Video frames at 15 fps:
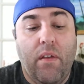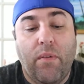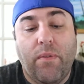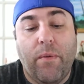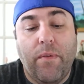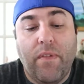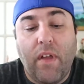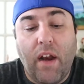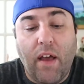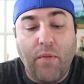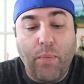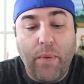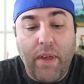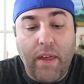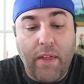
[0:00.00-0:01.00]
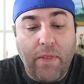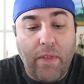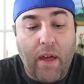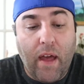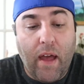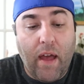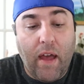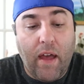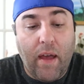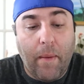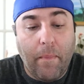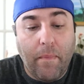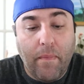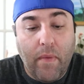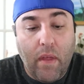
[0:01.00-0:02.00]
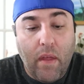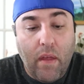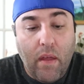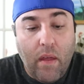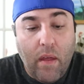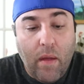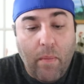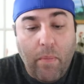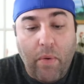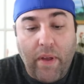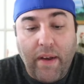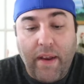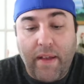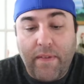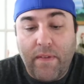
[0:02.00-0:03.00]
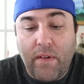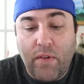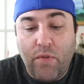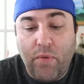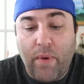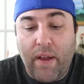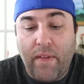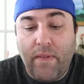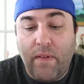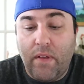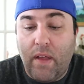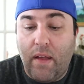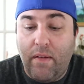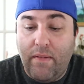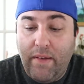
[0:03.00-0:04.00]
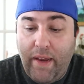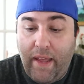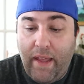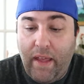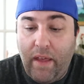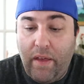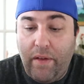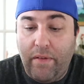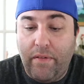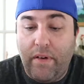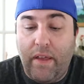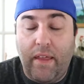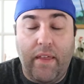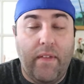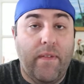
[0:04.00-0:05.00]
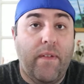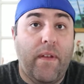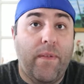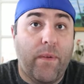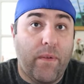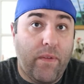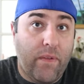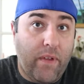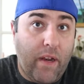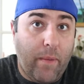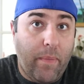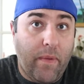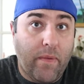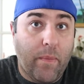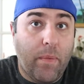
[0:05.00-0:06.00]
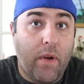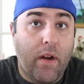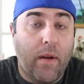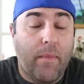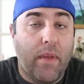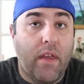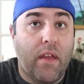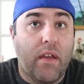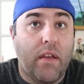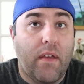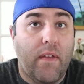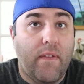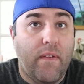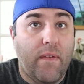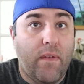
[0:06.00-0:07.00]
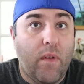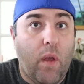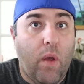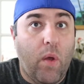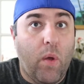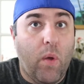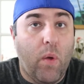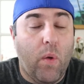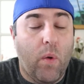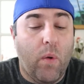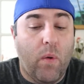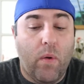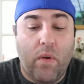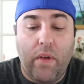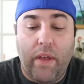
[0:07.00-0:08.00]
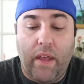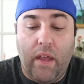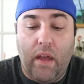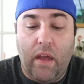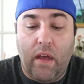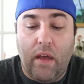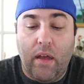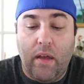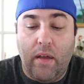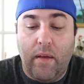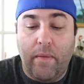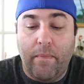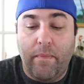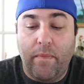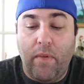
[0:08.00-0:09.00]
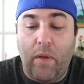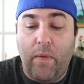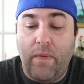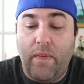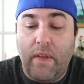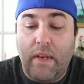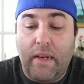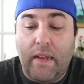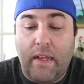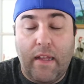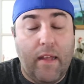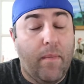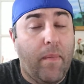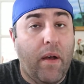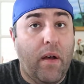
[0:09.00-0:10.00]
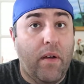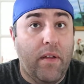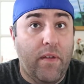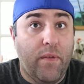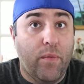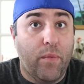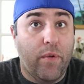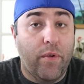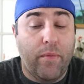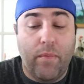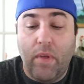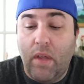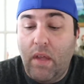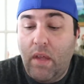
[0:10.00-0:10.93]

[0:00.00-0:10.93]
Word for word: So we start off with um, Poindexter tries to calm down and say he starts to clean up his apartment because he's so um, OCD about his room